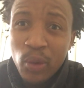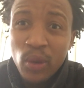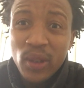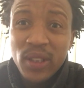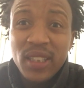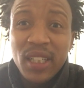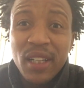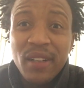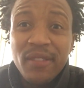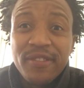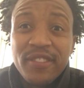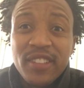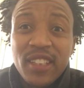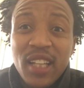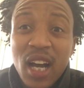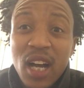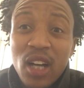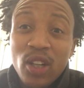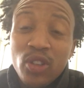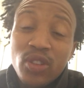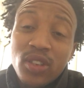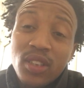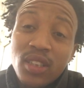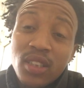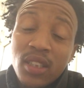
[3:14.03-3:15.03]
Will have
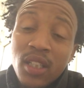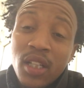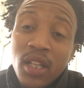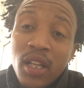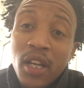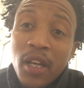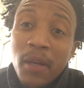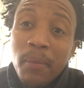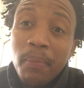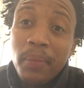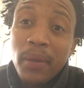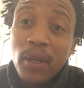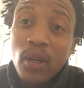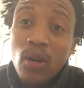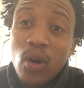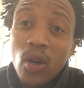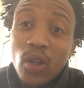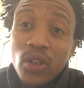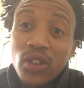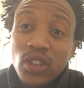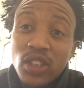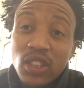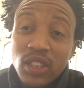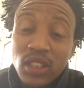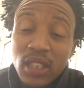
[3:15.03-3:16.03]
doubts
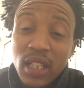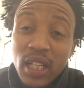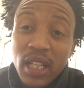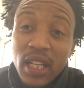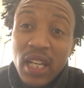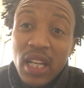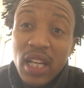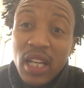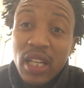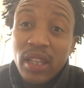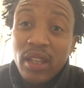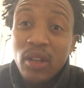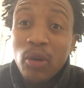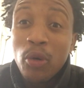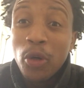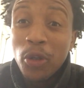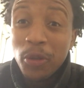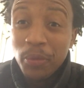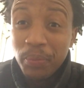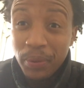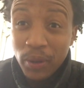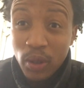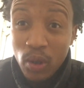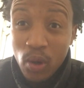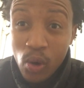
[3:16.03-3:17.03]
because there
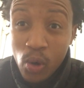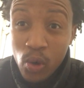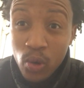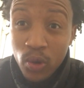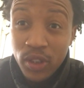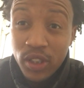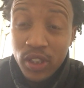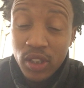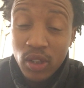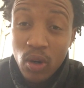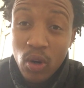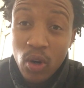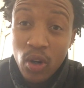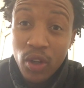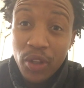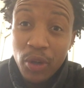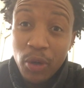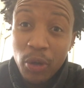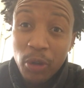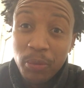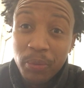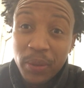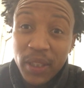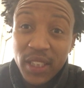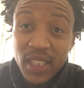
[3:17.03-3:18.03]
won't be goals, or there
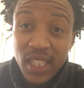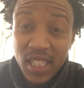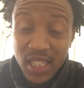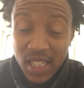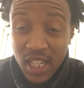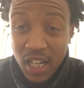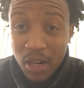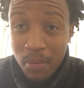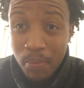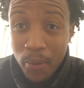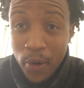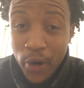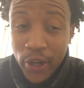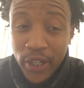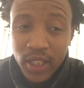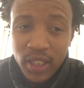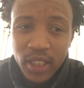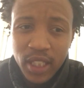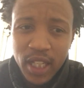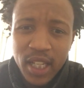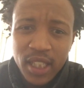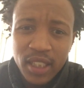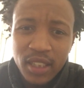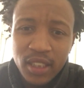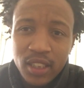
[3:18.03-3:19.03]
won't be a central point,
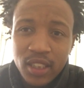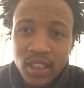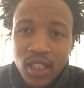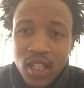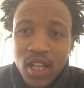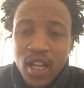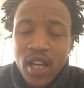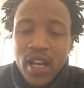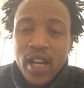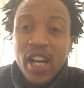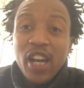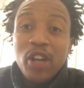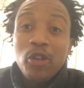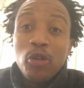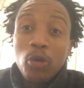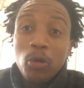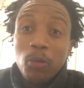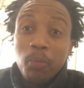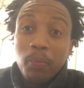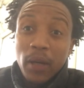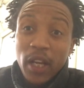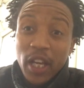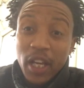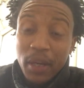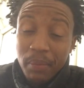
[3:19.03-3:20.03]
and will
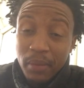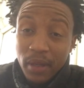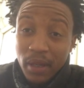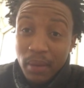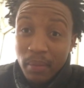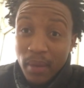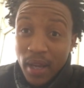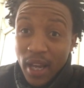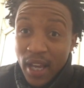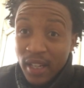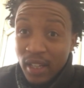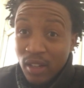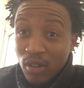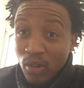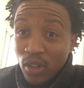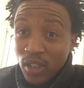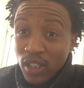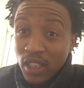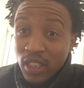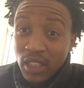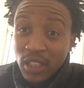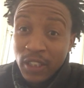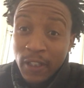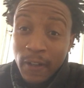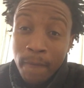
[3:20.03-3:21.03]
blame him, and
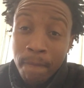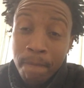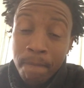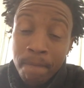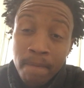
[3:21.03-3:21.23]
only